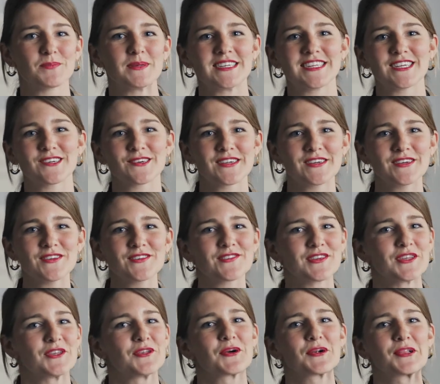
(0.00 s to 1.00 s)
materials
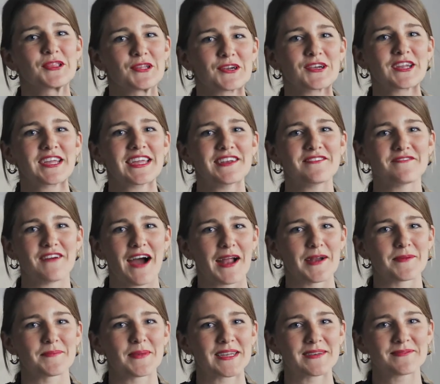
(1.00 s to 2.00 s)
in your learning
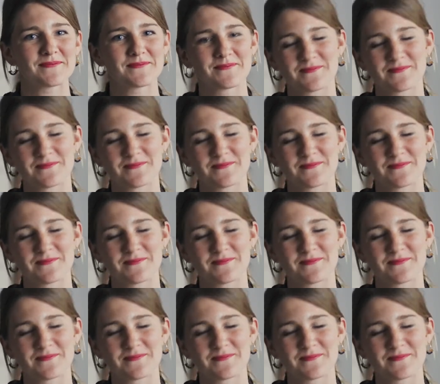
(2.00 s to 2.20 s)
environment.